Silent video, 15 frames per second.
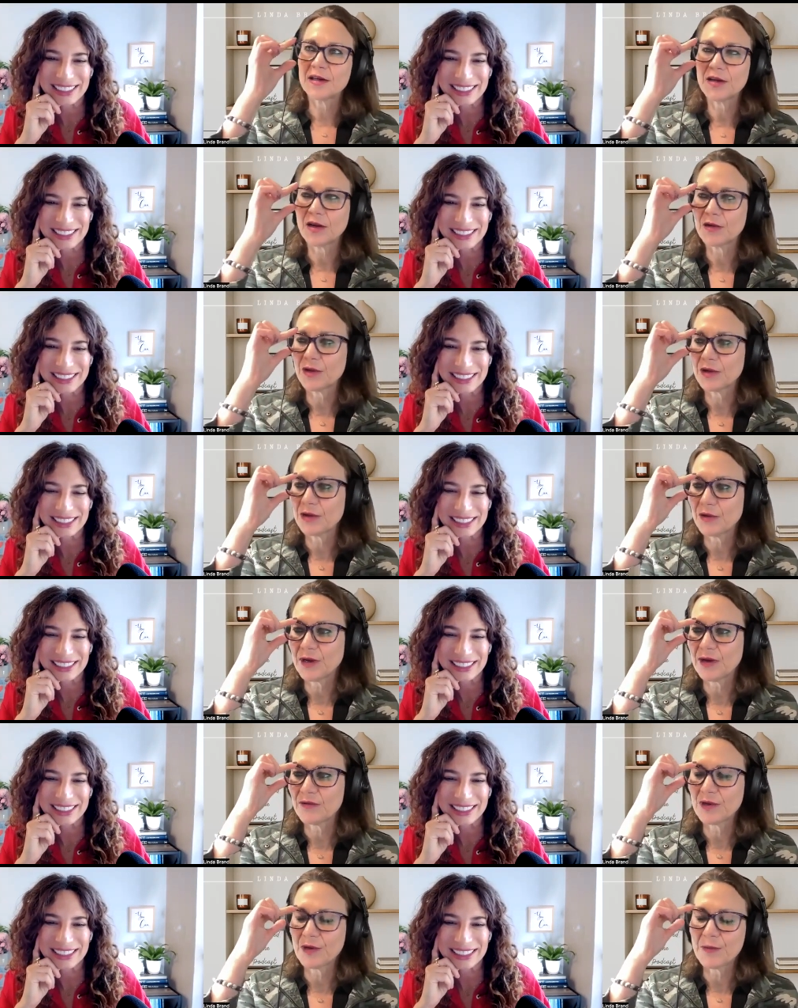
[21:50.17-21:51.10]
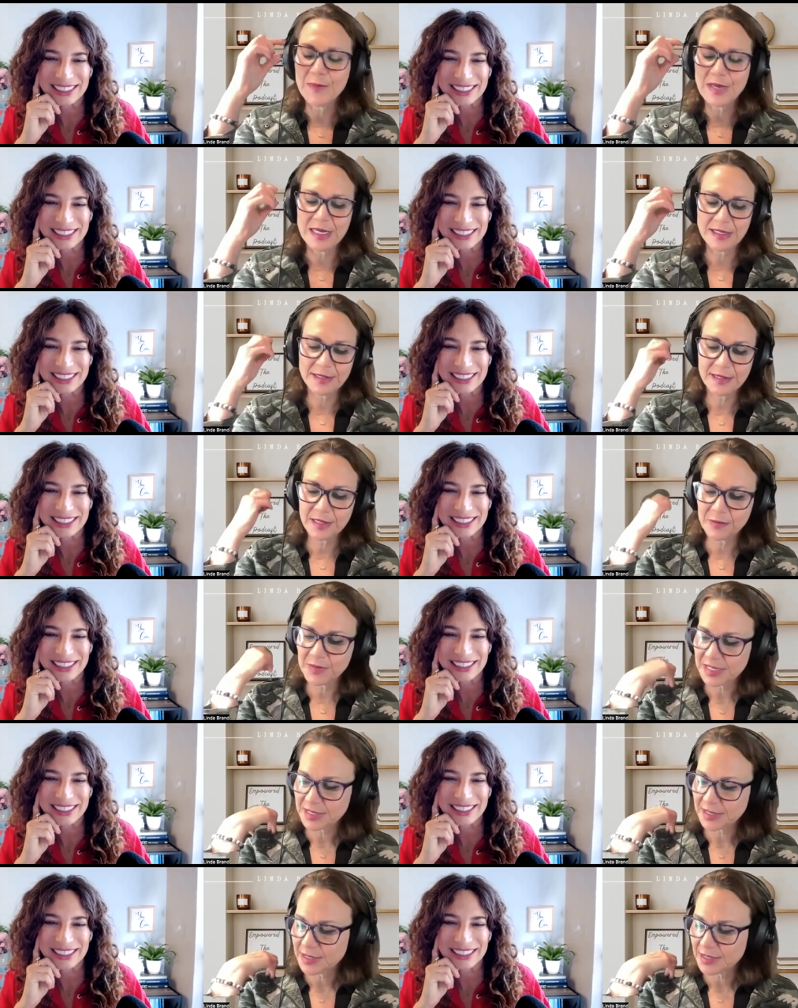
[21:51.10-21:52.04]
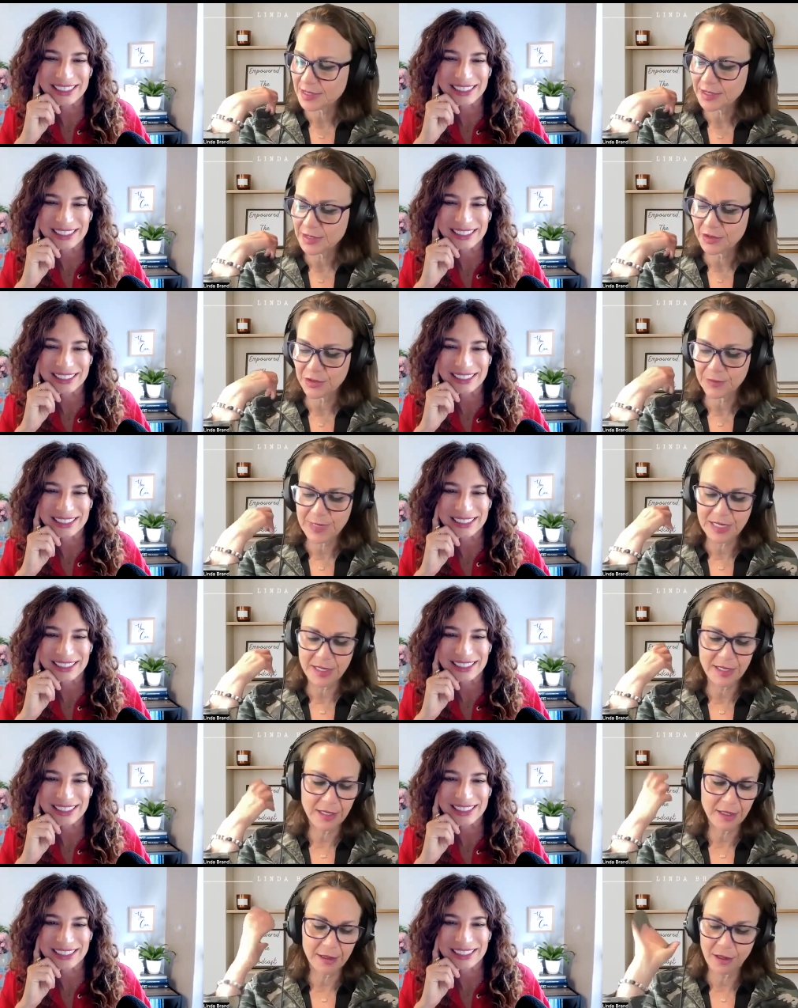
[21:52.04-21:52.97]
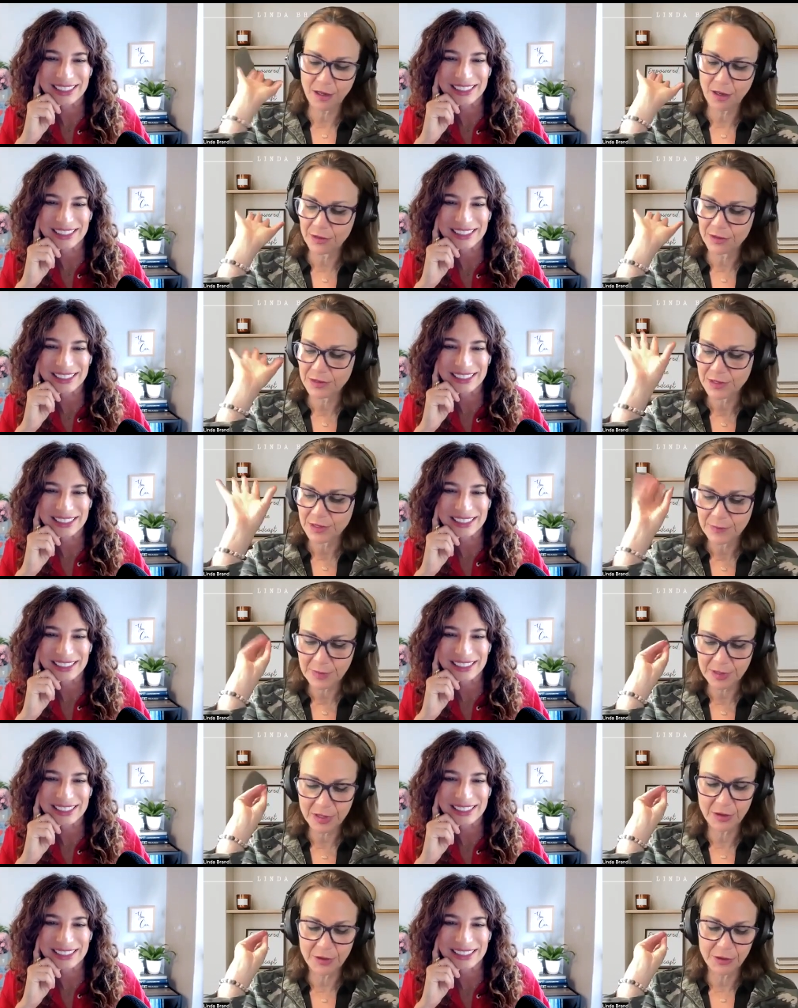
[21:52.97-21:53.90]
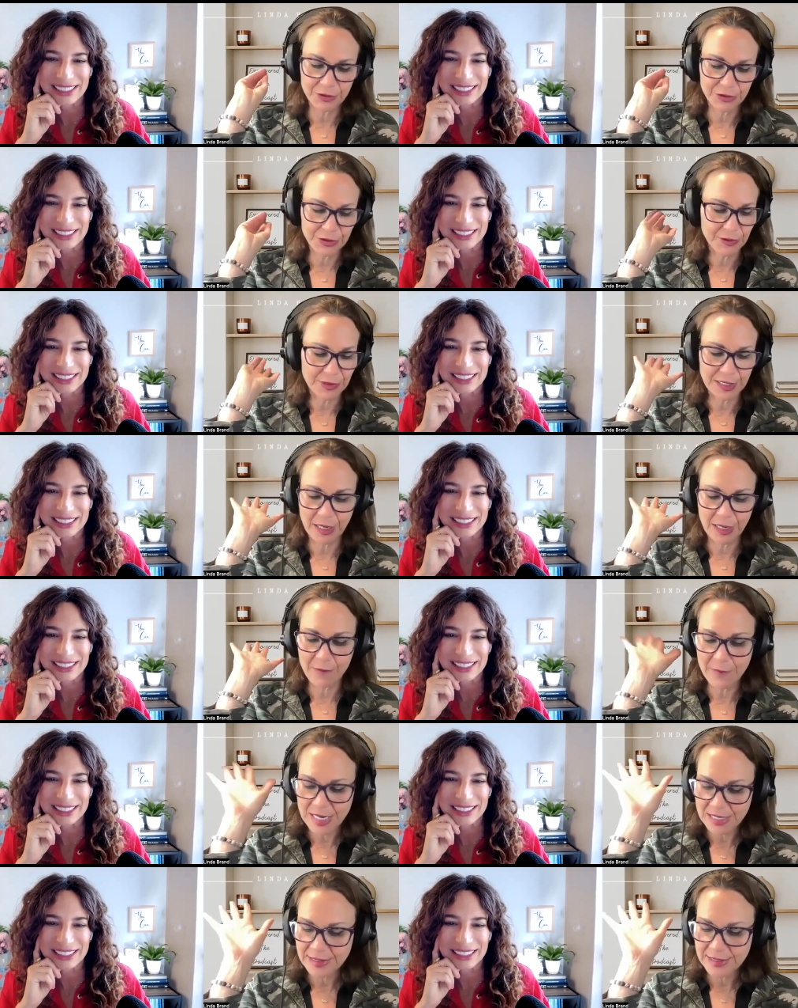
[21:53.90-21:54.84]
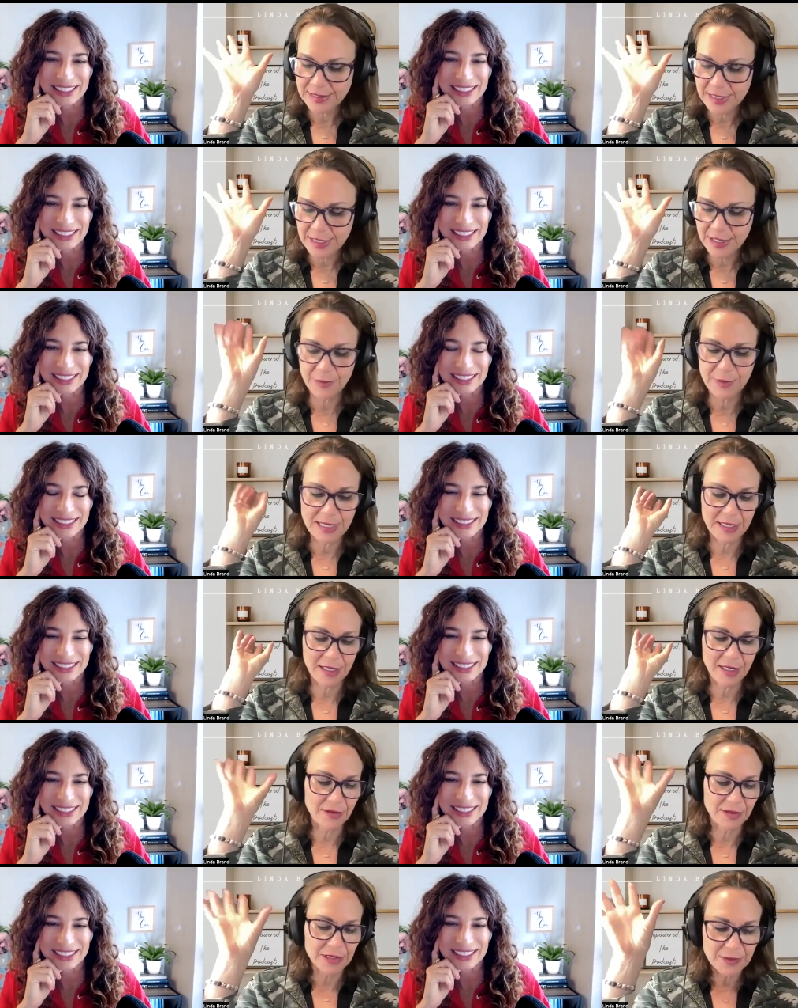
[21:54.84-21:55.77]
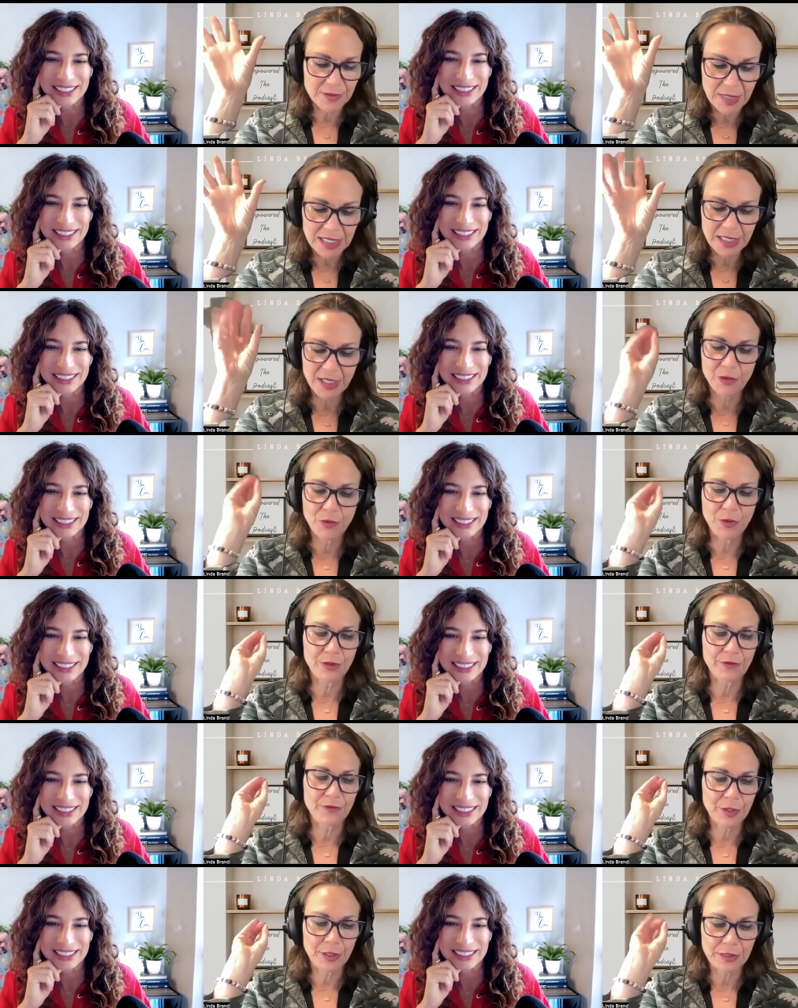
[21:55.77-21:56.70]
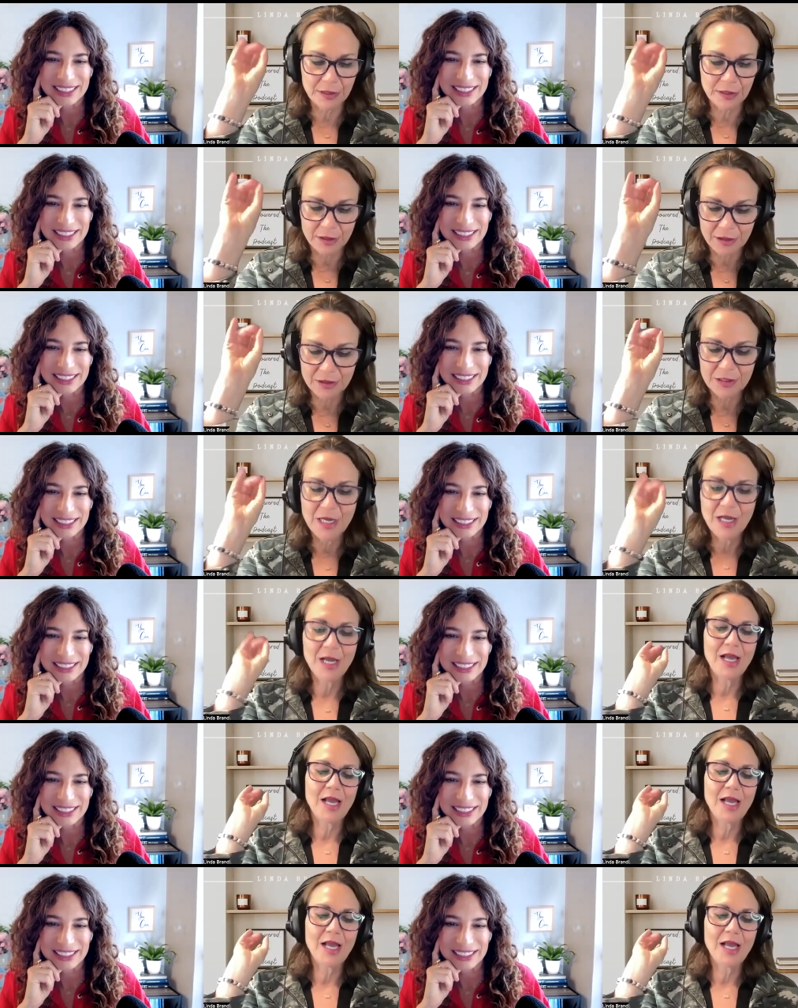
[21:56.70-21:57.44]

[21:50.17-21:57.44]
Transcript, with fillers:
Speaker 1: I know that you have an amazing business and you're making all this, you know, you're doing amazing, you're making all this money, you work very little